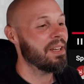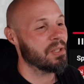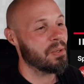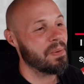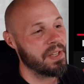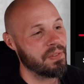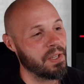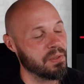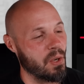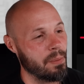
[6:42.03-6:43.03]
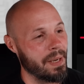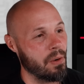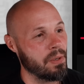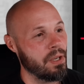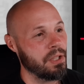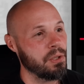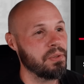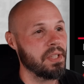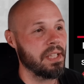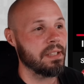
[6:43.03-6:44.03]
So this video is all about
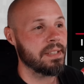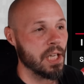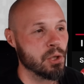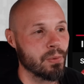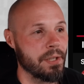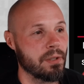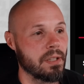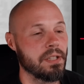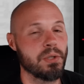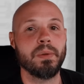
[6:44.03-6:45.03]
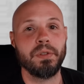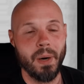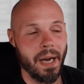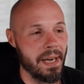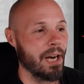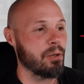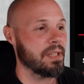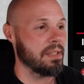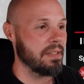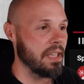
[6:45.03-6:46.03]
using TextRenderer in SwiftUI and
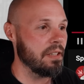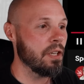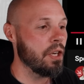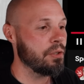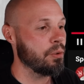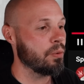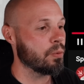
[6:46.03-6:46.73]
iOS 18 to